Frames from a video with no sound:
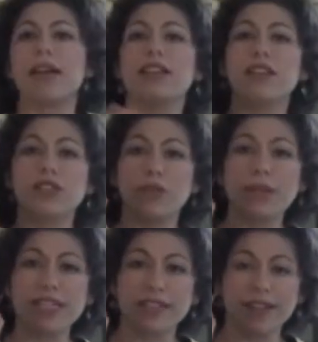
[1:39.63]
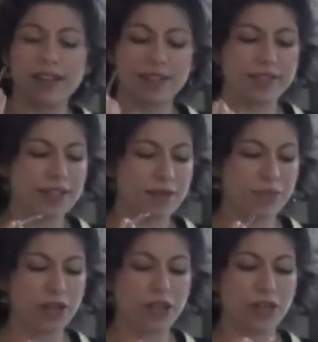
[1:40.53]
my little tweezers
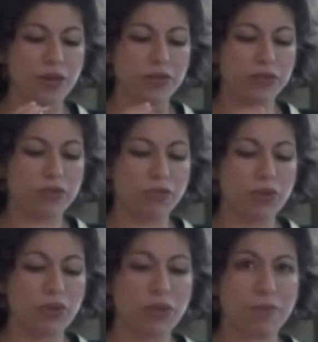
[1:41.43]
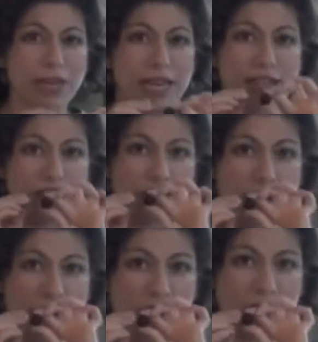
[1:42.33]
and putting those through the bead to
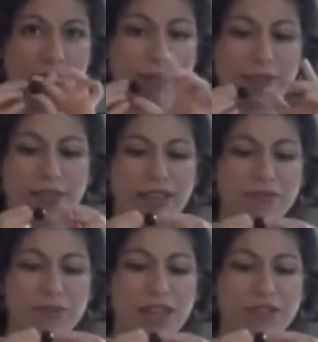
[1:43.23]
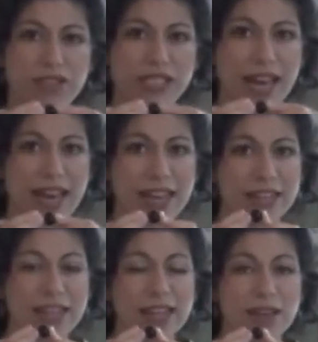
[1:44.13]
try and grab the thing from the other
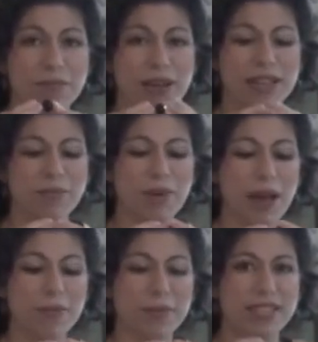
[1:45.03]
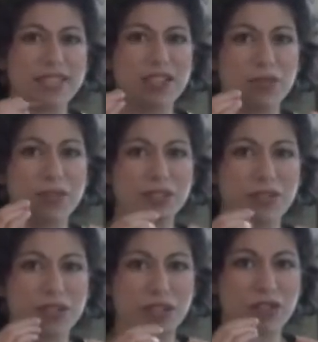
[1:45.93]
side, but the problem was that the
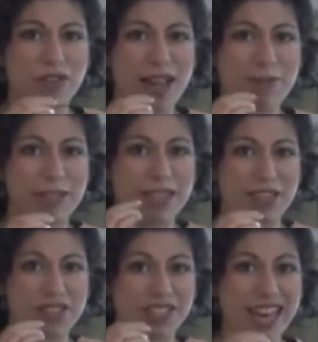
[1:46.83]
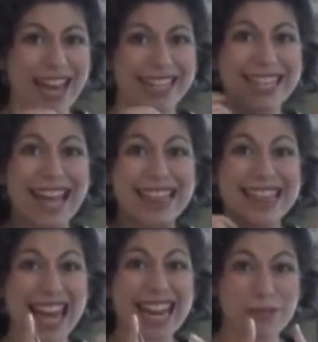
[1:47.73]
tweezers couldn't grab on the other side.
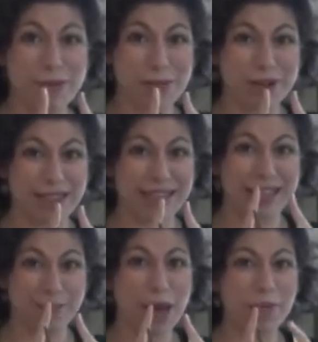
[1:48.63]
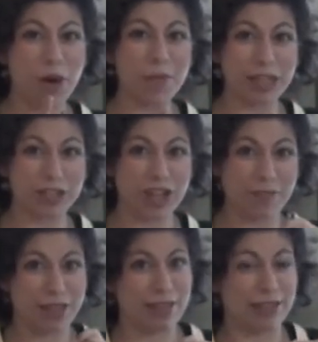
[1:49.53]
And then I remembered a thing that Mom the Homemaker
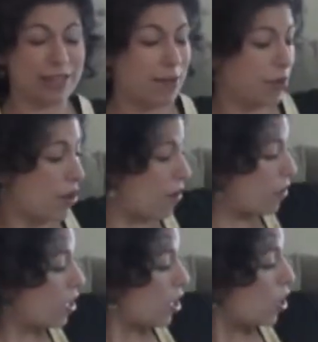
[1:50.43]
taught me a long time ago,